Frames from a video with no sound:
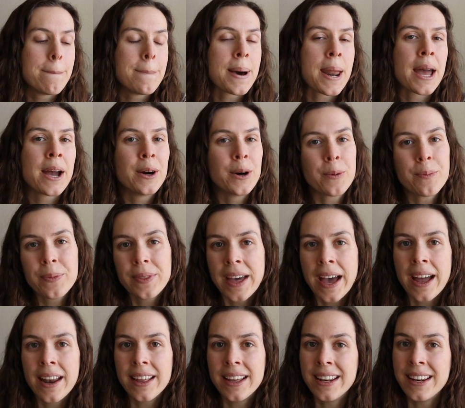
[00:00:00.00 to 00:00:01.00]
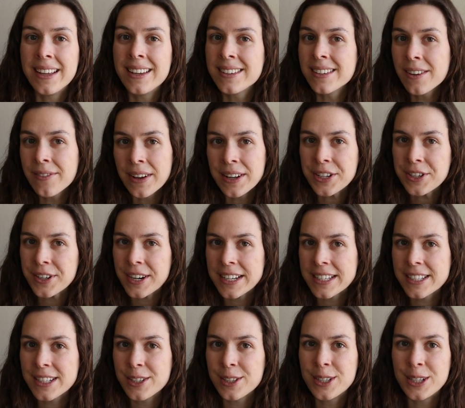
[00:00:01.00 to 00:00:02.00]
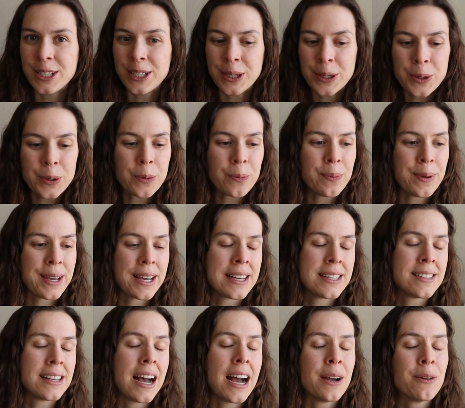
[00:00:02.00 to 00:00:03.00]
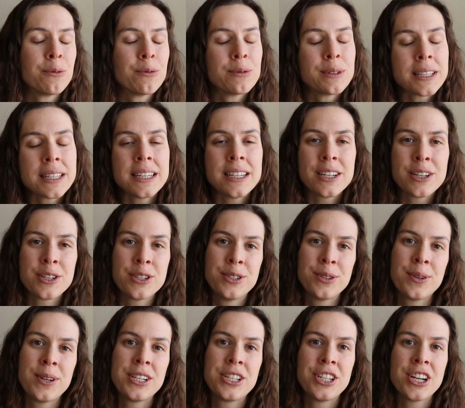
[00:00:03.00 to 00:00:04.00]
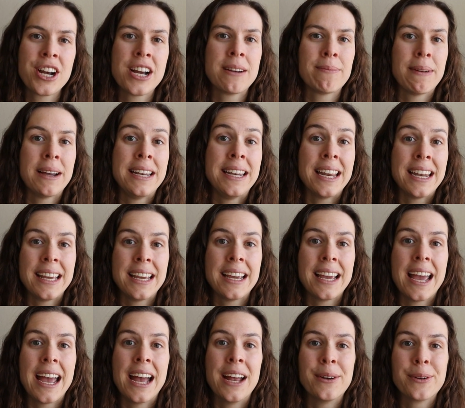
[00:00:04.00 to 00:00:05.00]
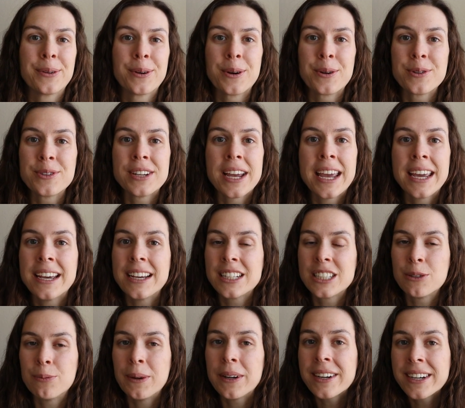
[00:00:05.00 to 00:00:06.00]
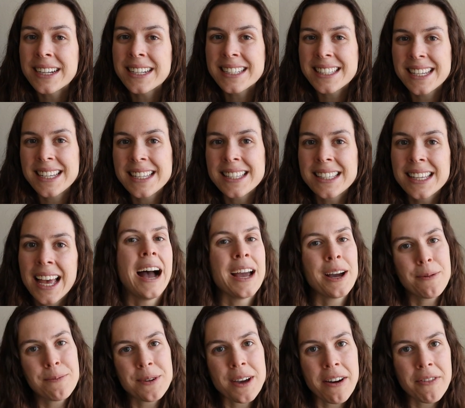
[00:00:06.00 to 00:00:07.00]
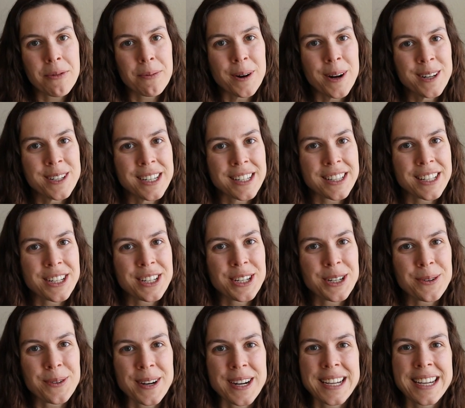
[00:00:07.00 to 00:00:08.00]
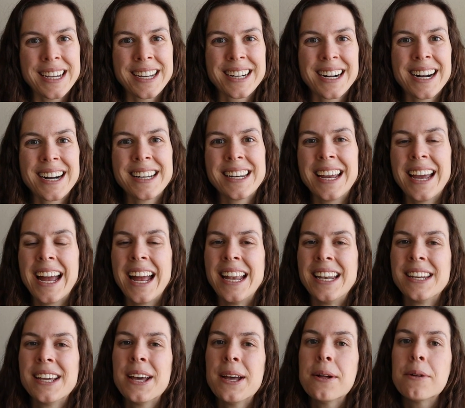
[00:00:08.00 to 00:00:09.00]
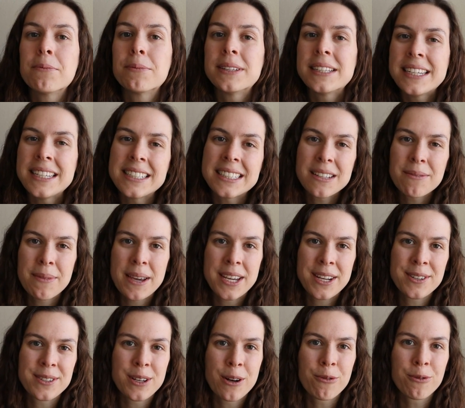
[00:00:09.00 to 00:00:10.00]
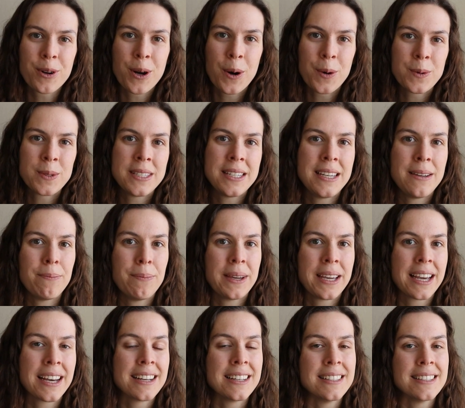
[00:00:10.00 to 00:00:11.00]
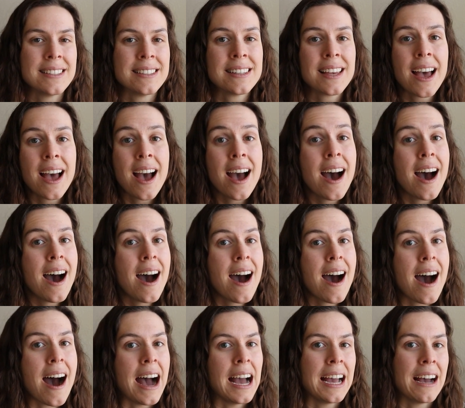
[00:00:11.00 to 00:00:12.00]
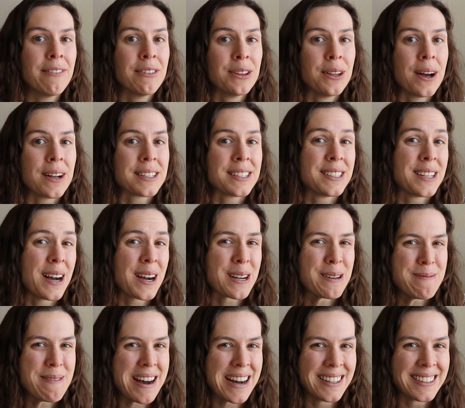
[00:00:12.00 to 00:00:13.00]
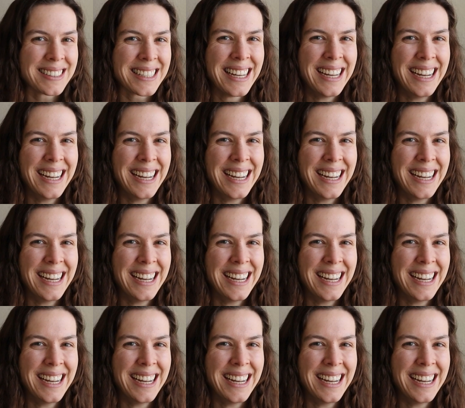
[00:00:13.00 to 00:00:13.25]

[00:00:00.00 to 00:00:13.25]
but I hope that it is of interest to you because I really enjoy sharing my knitting and crochet experiences. I hope you have a project that you're working on and please make yourself cozy because I have a lot to talk about.